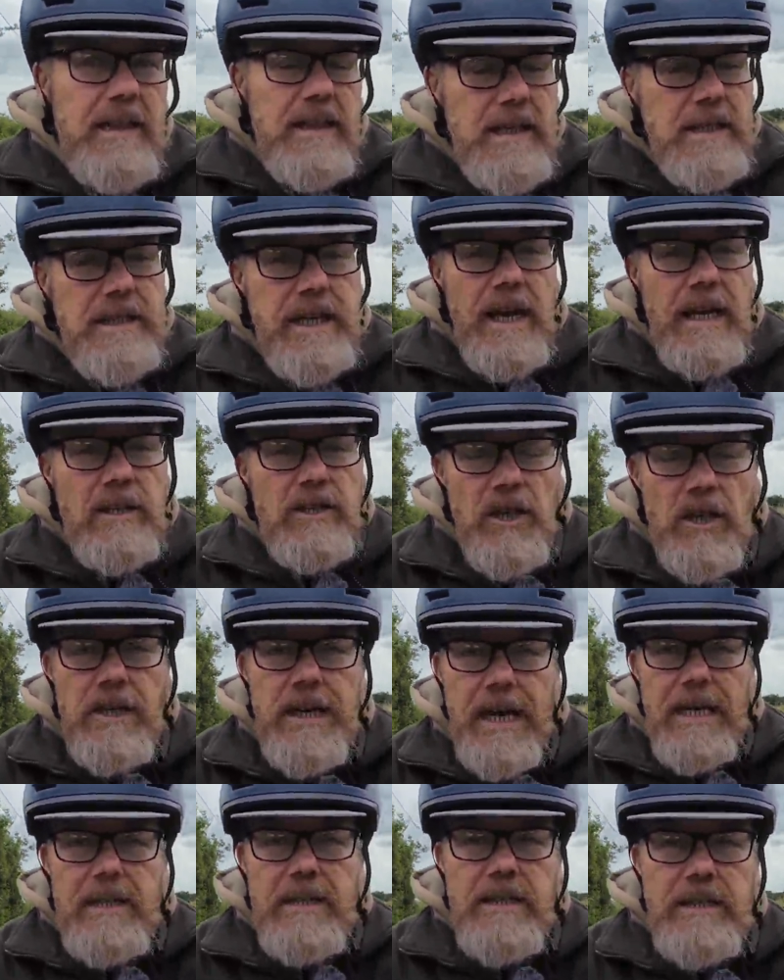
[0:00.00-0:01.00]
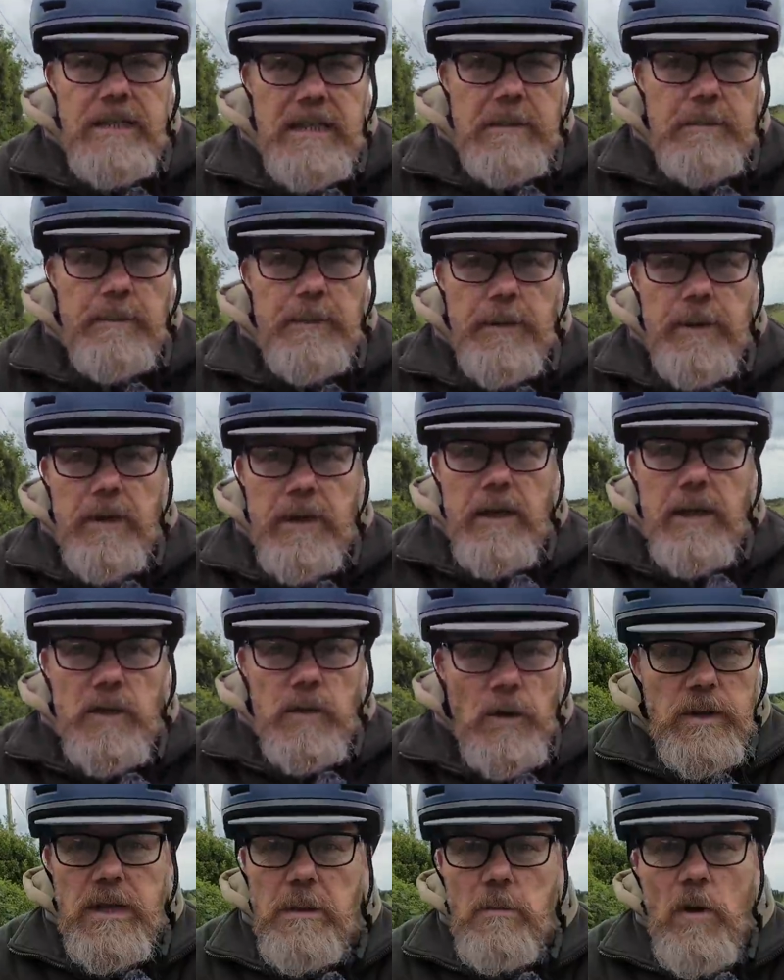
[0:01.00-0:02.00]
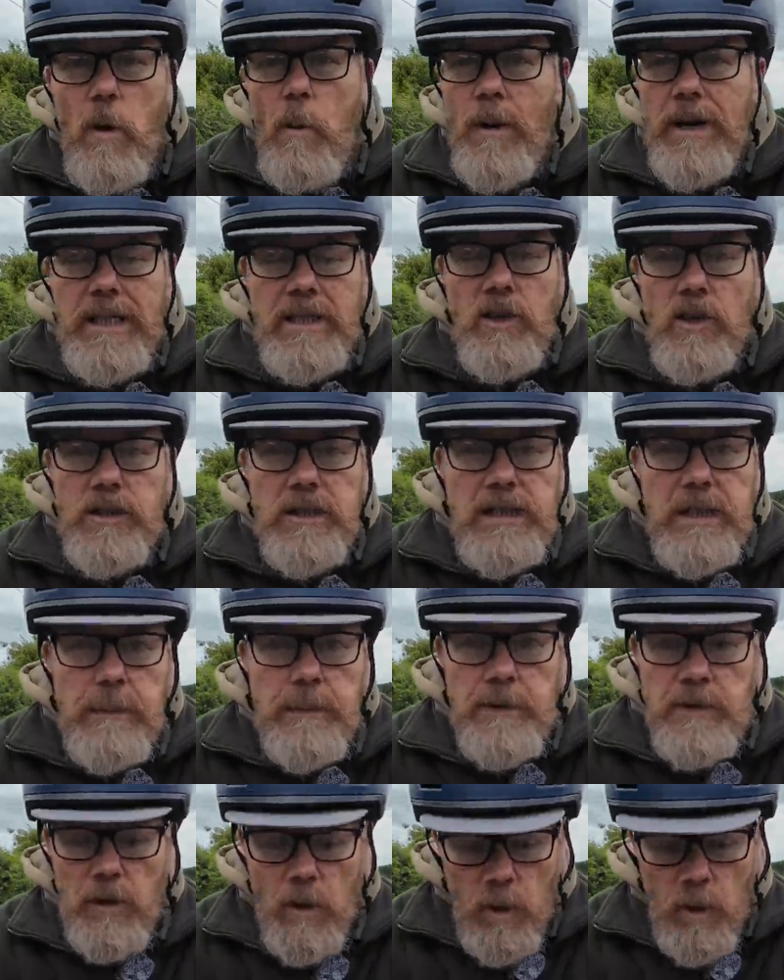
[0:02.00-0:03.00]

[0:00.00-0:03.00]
this hill's going to get steep. So at the moment it's not steep at